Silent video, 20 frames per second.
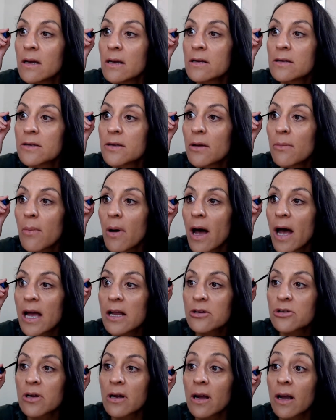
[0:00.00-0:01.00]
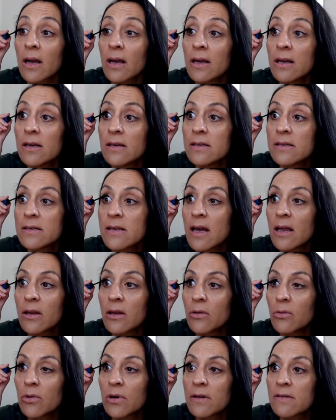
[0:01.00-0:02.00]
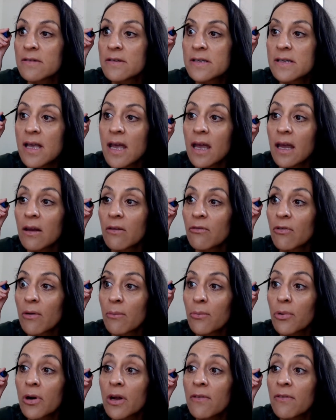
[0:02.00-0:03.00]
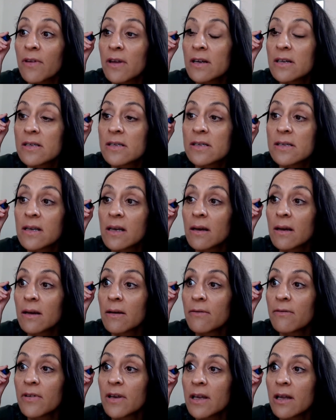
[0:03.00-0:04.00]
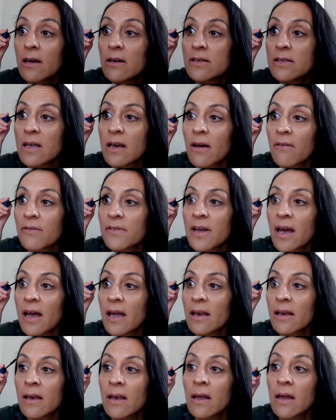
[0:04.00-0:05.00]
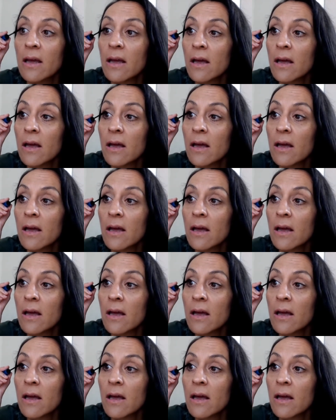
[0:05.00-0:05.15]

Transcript: So my trick is, and you would have seen from previous videos that I've done,